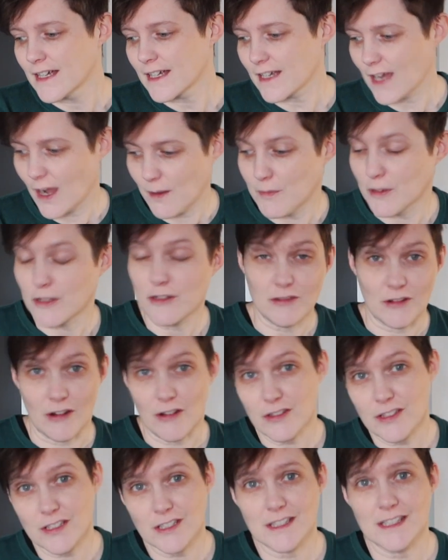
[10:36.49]
come
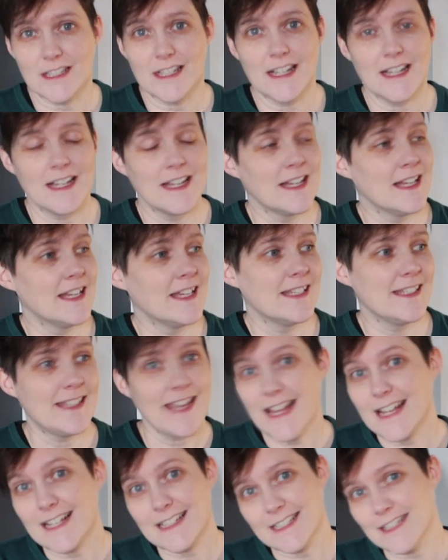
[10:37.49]
across the
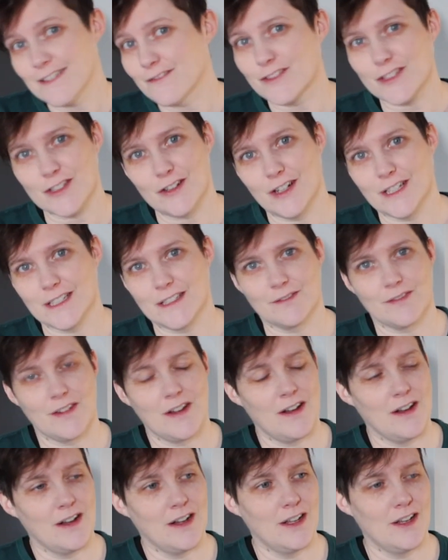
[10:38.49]
negative side of
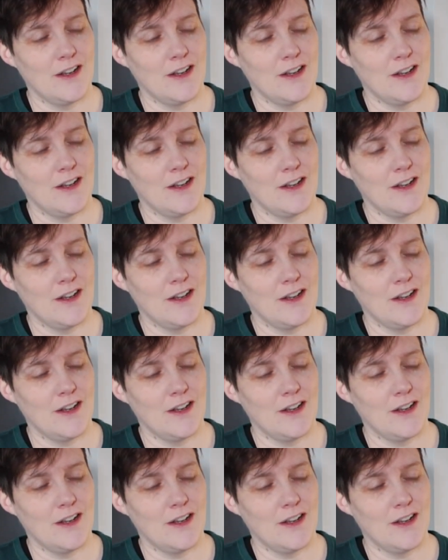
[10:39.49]
our